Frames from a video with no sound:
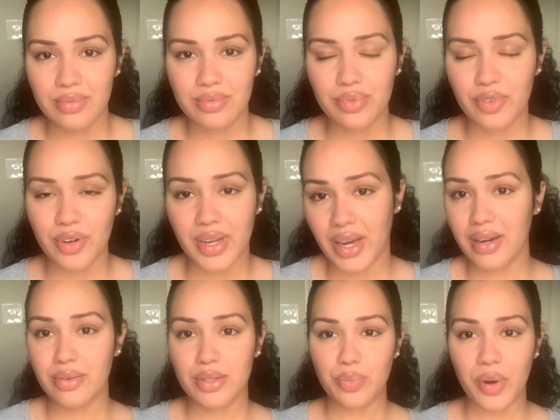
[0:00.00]
forgot I
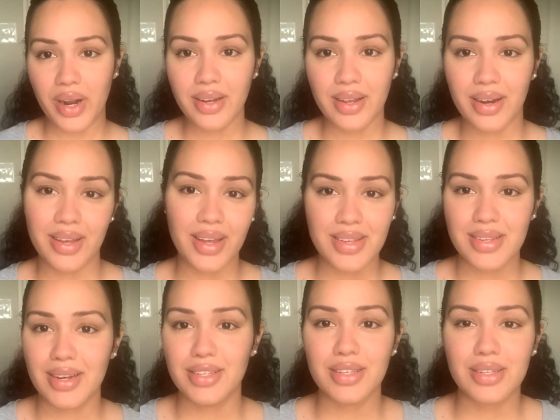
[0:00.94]
was pregnant, I guess, and
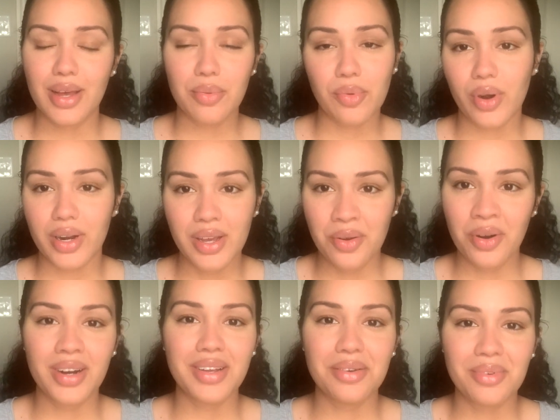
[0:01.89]
I just kept
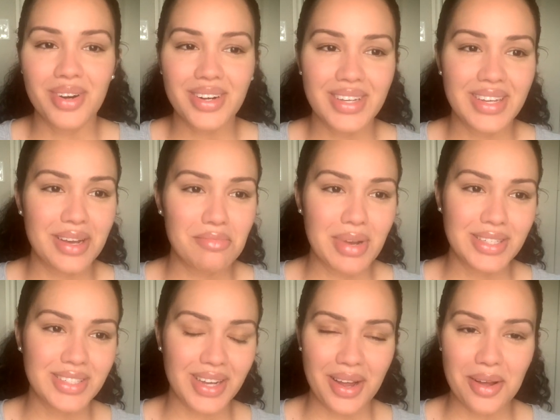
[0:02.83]
working at my
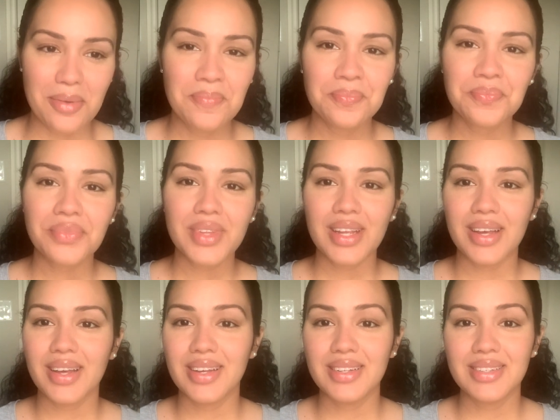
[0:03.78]
job.
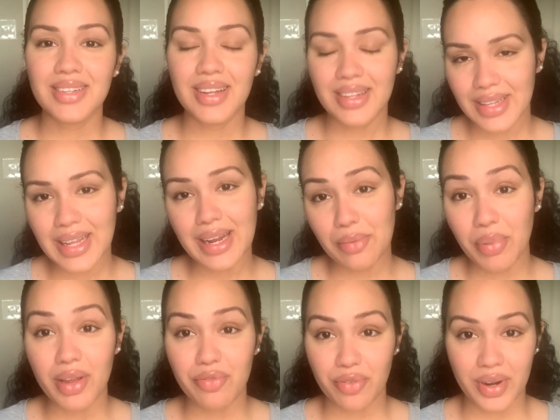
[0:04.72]
And then I
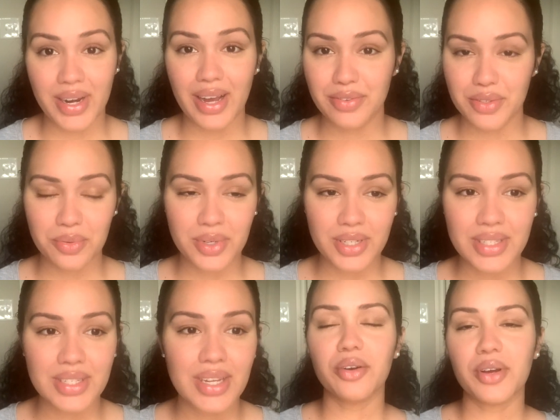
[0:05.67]
paid for it
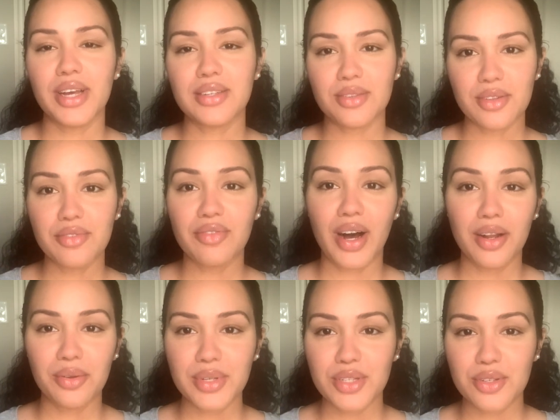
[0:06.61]
afterwards. Okay, so the
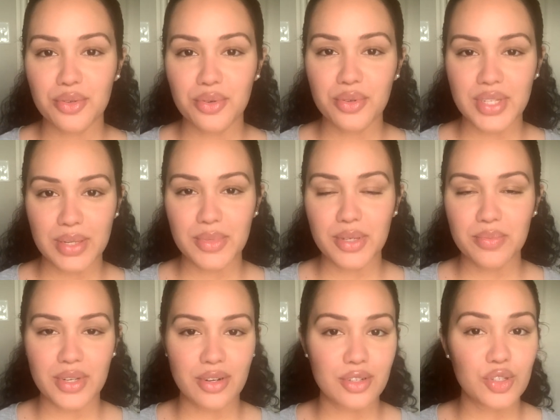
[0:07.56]
following 2 symptoms
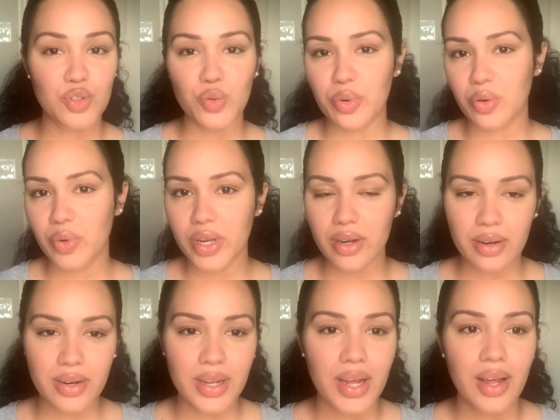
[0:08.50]
are super
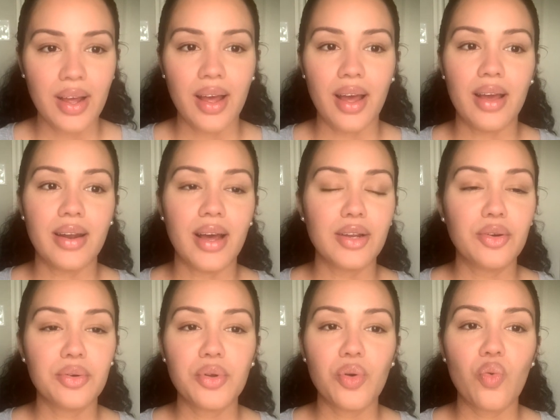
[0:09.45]
weird, and I
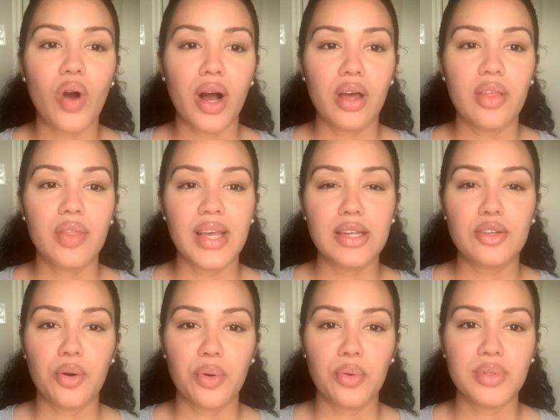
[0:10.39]
don't know why they
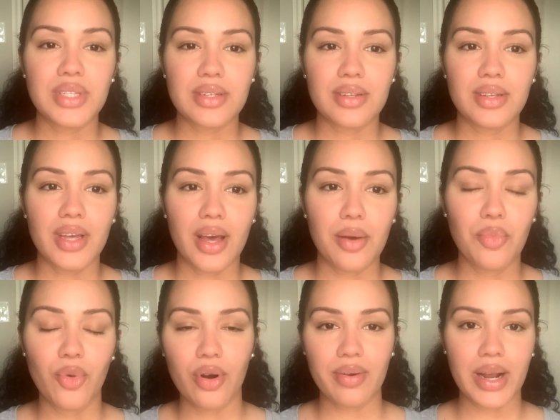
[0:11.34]
don't get
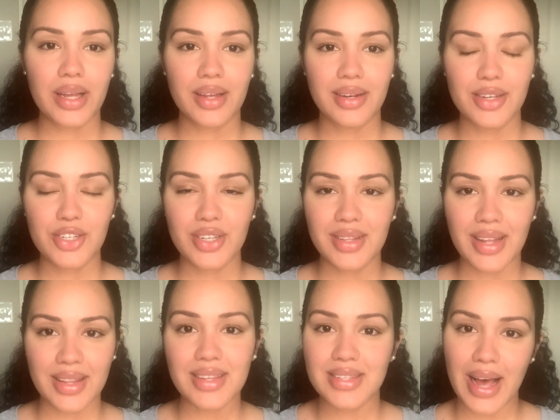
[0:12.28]
more recognition
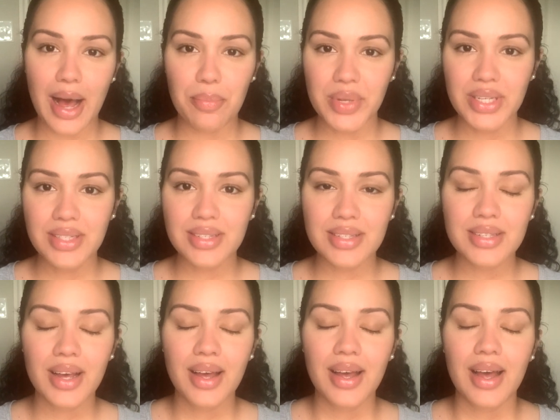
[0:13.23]
that this happens,
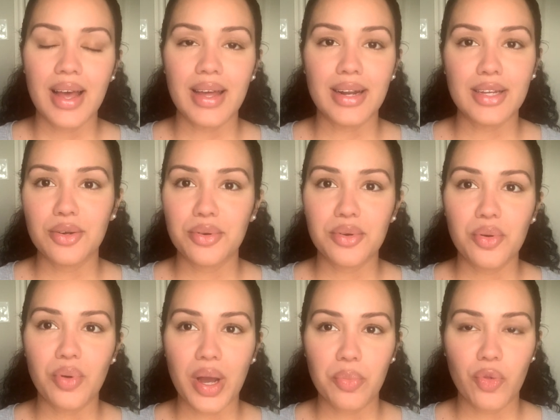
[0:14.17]
and I don't know
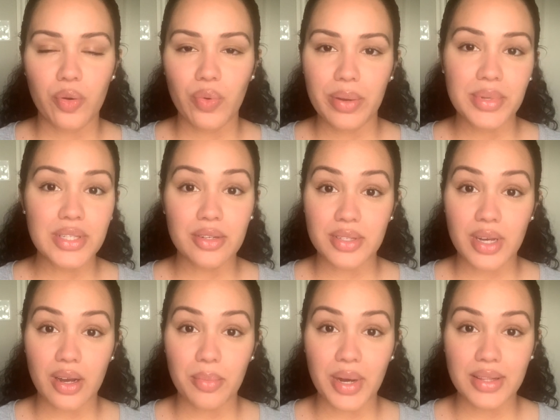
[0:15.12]
why more women don't
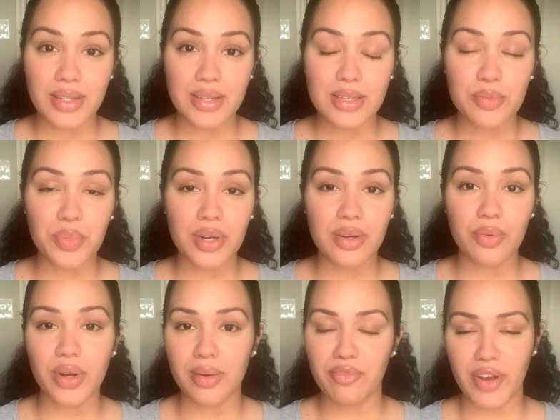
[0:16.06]
talk about this. But
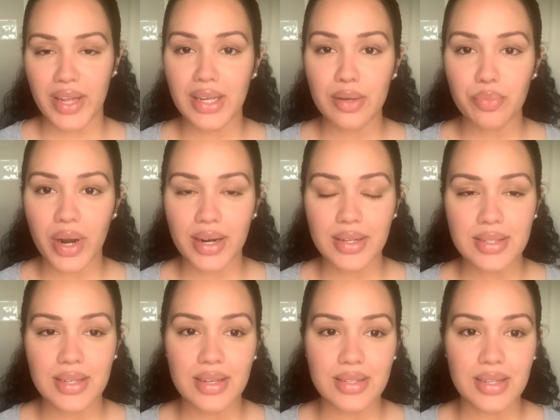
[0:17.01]
what I'm finding in
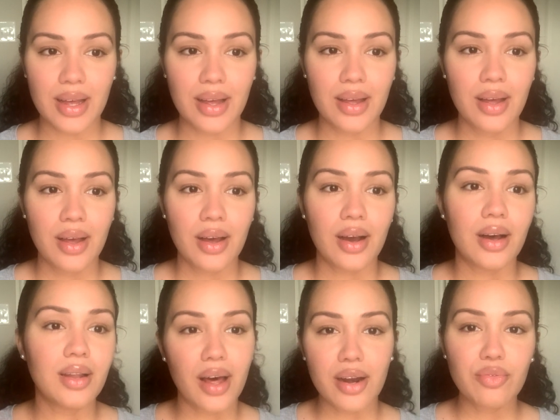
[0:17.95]
pregnancy is that a
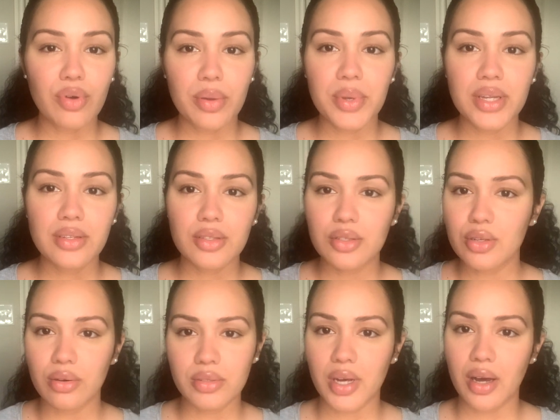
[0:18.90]
lot of women
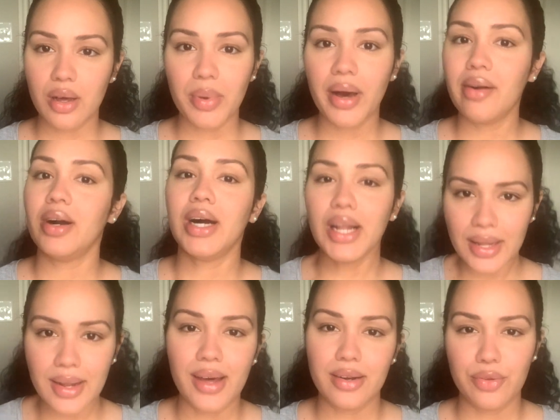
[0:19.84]
don't talk about a
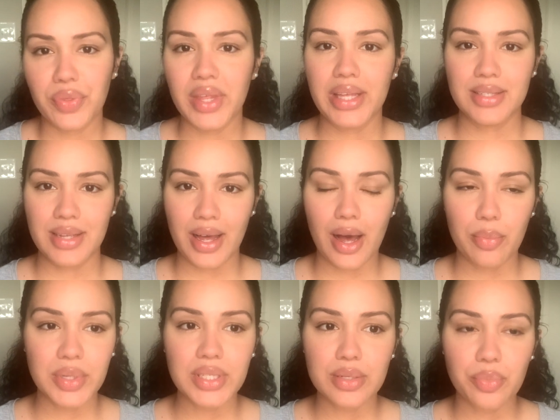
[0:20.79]
lot of things that
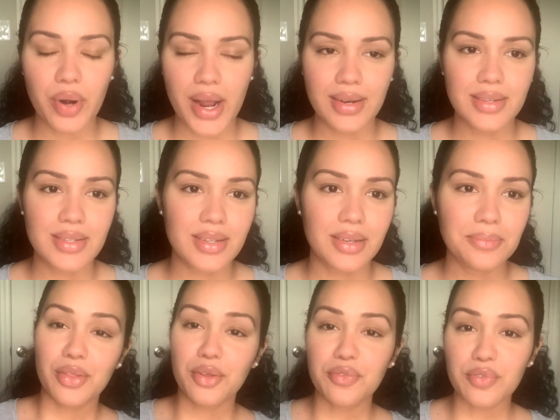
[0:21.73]
happens in pregnancy.
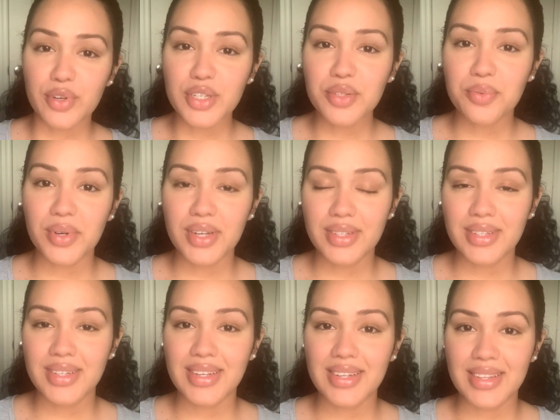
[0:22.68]
The first
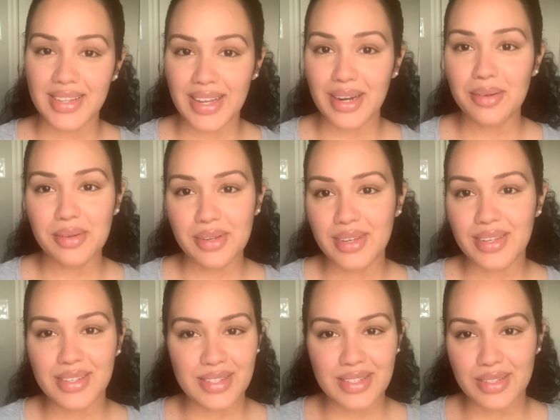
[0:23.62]
one that
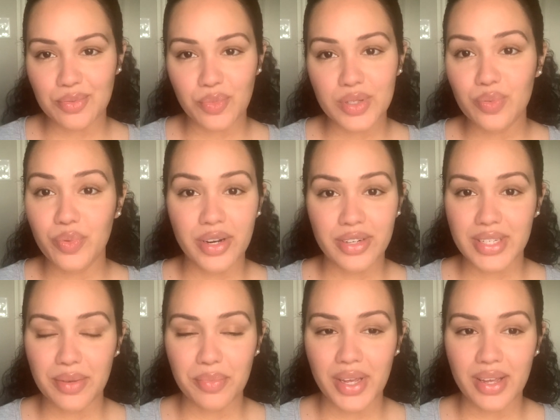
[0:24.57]
was weird
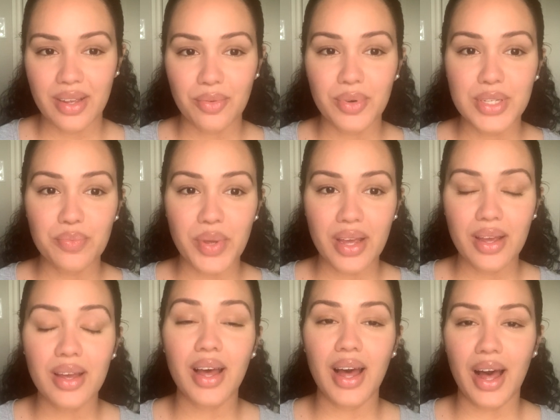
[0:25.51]
to me was
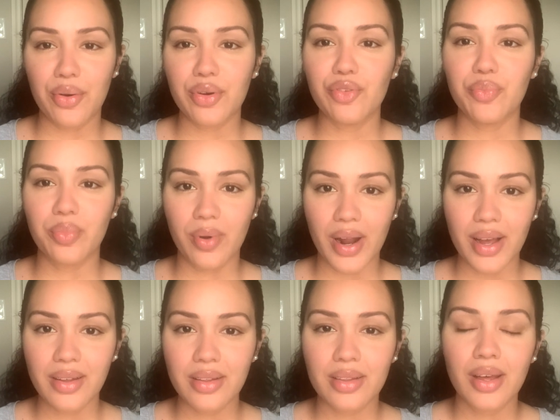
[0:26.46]
being out of
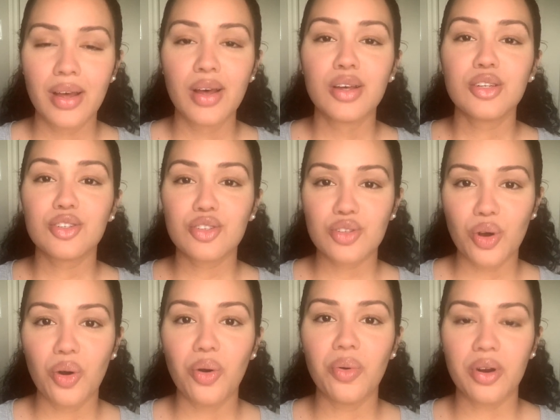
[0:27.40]
breath
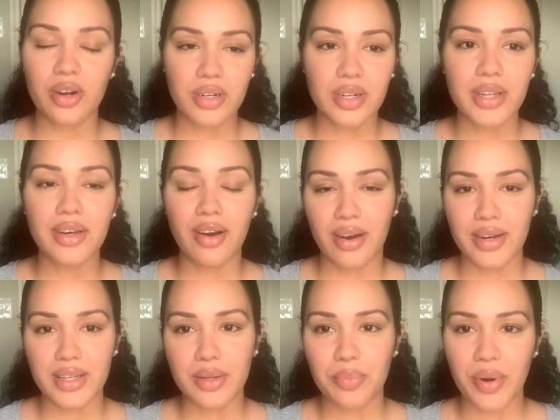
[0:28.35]
so early on
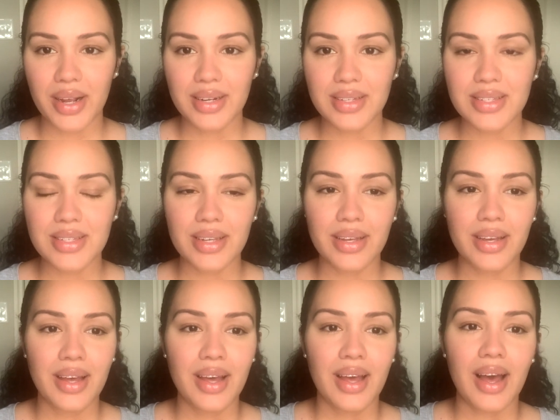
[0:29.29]
in the pregnancy.
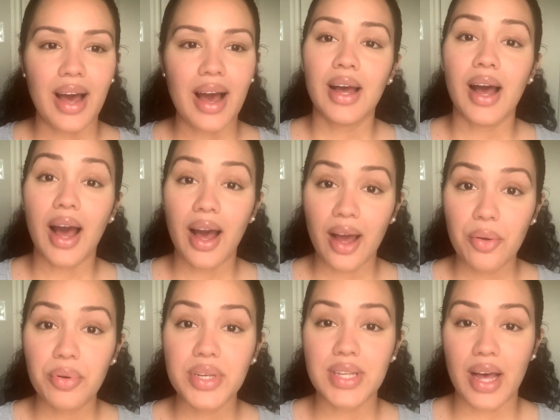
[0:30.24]
I
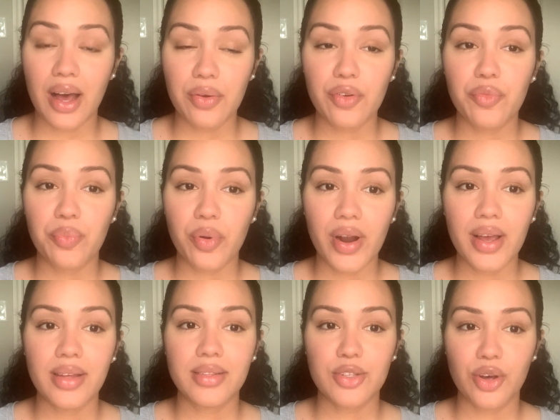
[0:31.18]
was out of
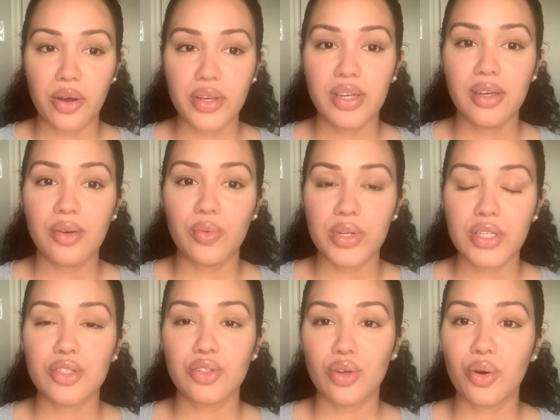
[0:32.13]
breath. Talking
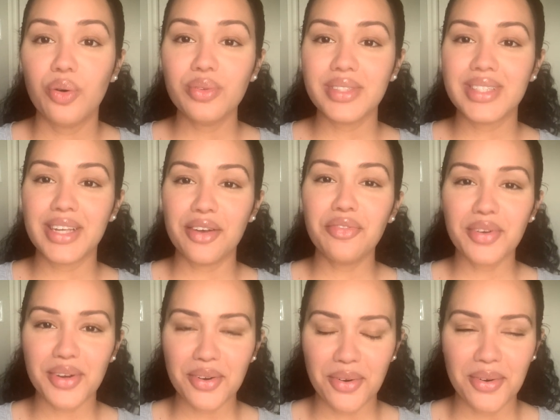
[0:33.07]
was so
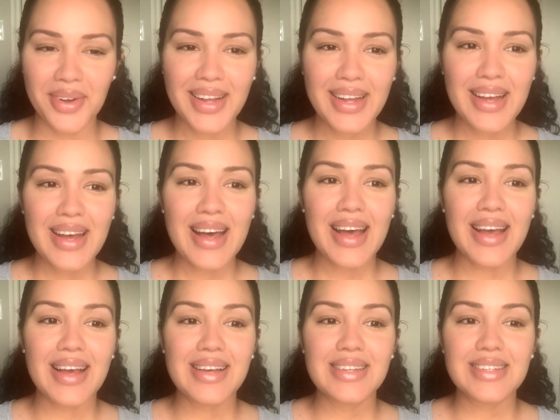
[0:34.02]
difficult.
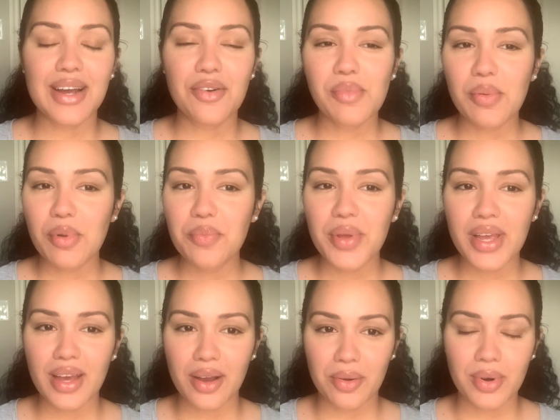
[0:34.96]
And I remember being
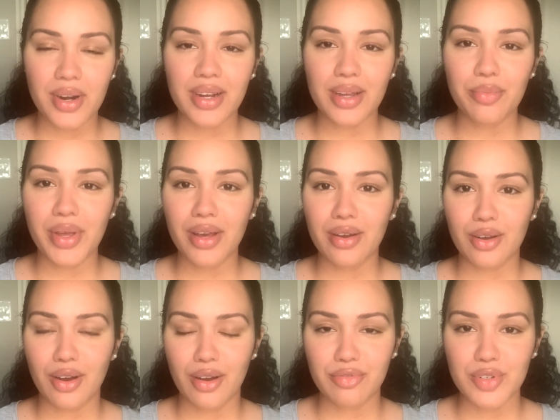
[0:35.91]
at work and being on a
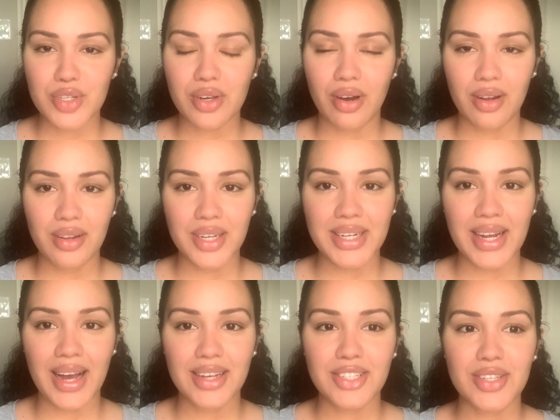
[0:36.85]
conference call, and
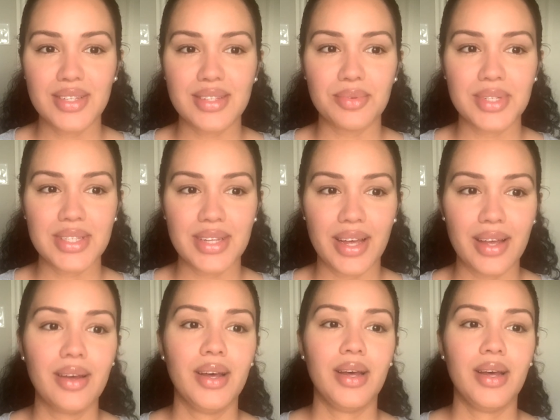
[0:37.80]
I just was like,